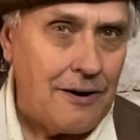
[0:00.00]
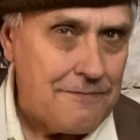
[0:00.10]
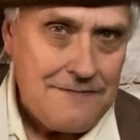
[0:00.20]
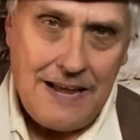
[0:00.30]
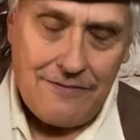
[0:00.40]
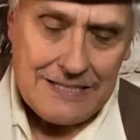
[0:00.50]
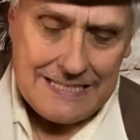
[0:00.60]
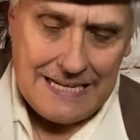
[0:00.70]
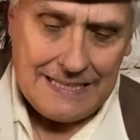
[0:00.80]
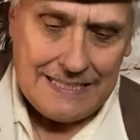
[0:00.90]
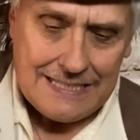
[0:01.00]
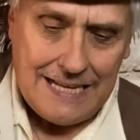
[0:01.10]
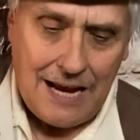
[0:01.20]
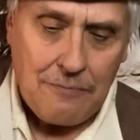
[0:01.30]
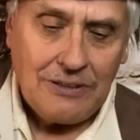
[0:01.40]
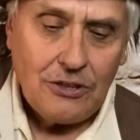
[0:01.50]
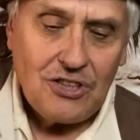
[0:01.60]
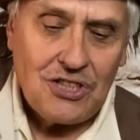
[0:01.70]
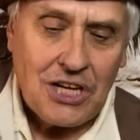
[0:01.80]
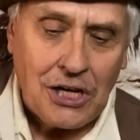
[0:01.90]
I've never said this name,
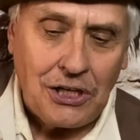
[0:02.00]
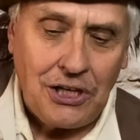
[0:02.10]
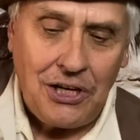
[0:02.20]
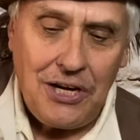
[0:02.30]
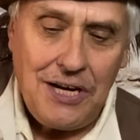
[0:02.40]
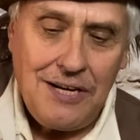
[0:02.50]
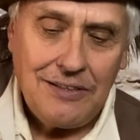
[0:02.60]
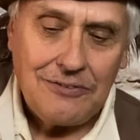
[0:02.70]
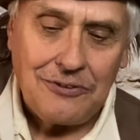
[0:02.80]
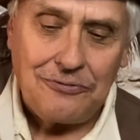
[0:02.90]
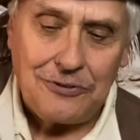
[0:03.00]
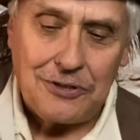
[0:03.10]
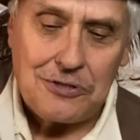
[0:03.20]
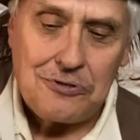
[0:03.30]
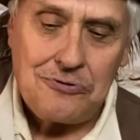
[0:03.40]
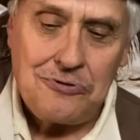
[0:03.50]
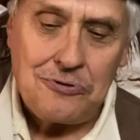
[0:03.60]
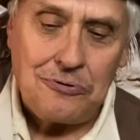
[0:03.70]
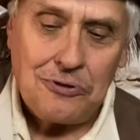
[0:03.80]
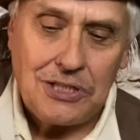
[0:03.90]
Tanguy the First
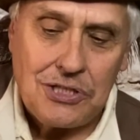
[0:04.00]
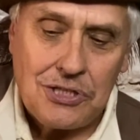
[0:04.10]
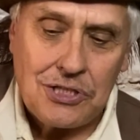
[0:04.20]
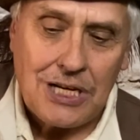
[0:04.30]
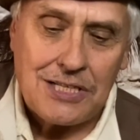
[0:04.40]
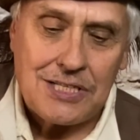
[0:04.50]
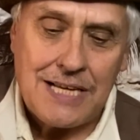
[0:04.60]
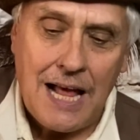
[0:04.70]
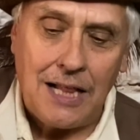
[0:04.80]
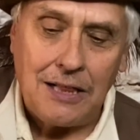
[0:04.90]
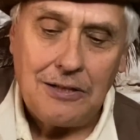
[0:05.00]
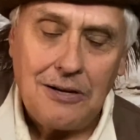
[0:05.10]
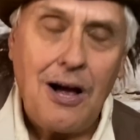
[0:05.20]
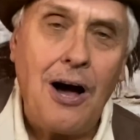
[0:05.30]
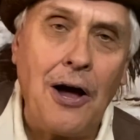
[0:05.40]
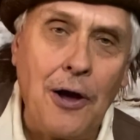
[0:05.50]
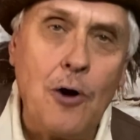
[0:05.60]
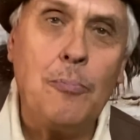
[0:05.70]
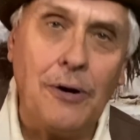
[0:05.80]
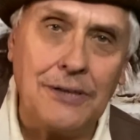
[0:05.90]
du Chastel. I
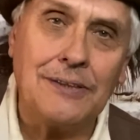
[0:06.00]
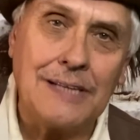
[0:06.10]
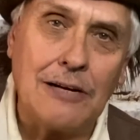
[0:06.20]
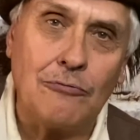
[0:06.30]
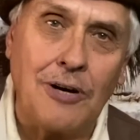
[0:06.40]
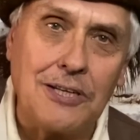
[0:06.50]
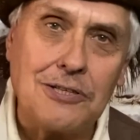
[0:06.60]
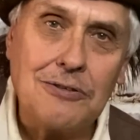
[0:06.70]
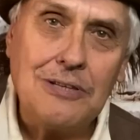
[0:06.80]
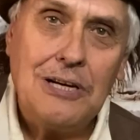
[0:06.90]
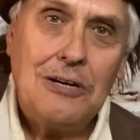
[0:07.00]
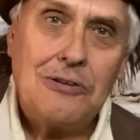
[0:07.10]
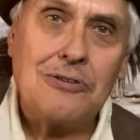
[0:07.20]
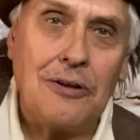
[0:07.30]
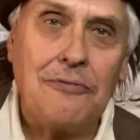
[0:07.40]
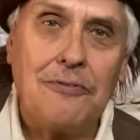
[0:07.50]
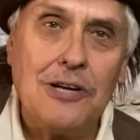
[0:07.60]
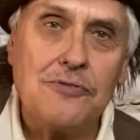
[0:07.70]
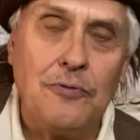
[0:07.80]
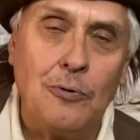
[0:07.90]
hope I got that right. So the
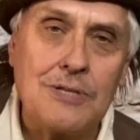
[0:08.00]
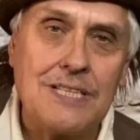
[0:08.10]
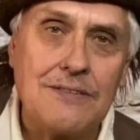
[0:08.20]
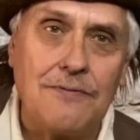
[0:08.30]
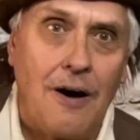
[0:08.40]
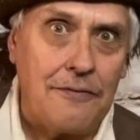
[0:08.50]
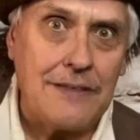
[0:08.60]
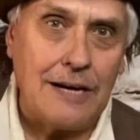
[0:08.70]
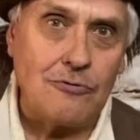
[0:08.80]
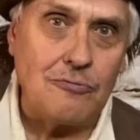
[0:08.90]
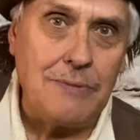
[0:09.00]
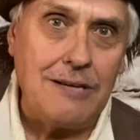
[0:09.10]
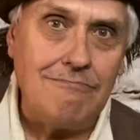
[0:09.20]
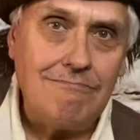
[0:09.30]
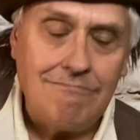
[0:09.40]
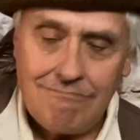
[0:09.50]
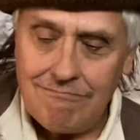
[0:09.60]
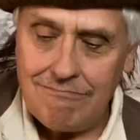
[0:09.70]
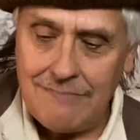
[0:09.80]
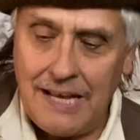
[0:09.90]
French force is 5,000 men.
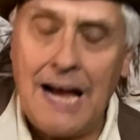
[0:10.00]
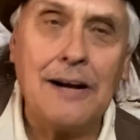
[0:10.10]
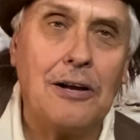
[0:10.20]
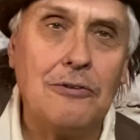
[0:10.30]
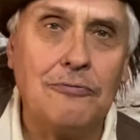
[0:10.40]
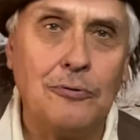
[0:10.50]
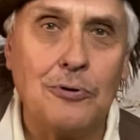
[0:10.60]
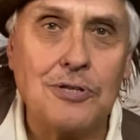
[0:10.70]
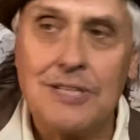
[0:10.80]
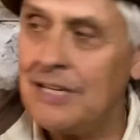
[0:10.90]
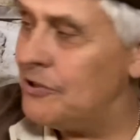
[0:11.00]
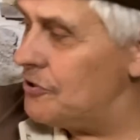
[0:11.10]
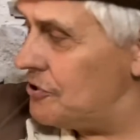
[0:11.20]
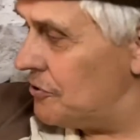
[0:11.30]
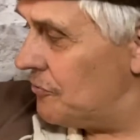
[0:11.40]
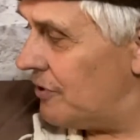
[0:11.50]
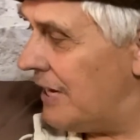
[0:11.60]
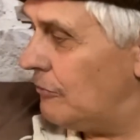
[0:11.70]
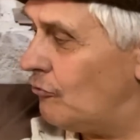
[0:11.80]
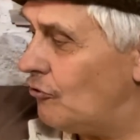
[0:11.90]
The Anglo force is
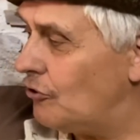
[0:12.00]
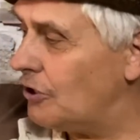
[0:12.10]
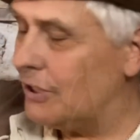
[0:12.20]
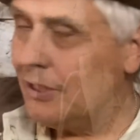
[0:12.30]
2,000.